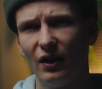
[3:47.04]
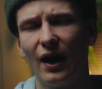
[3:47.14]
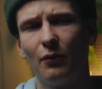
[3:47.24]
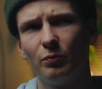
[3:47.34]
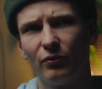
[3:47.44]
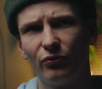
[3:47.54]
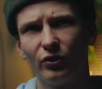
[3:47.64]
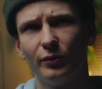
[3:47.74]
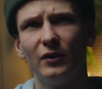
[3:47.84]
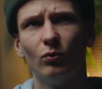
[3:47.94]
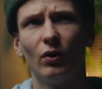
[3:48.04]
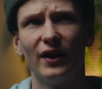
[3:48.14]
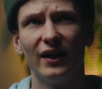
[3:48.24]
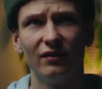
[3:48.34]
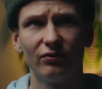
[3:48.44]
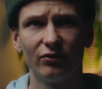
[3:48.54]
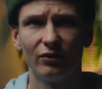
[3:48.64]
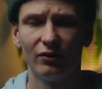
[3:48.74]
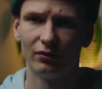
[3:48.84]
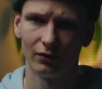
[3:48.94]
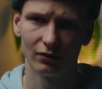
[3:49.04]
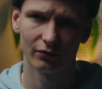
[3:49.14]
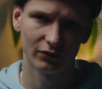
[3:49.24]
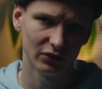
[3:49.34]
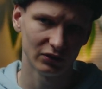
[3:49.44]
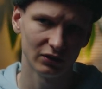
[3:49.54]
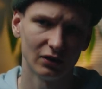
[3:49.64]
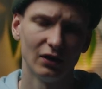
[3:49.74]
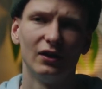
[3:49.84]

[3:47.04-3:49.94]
I would prefer it to be a 1/8 of Nisi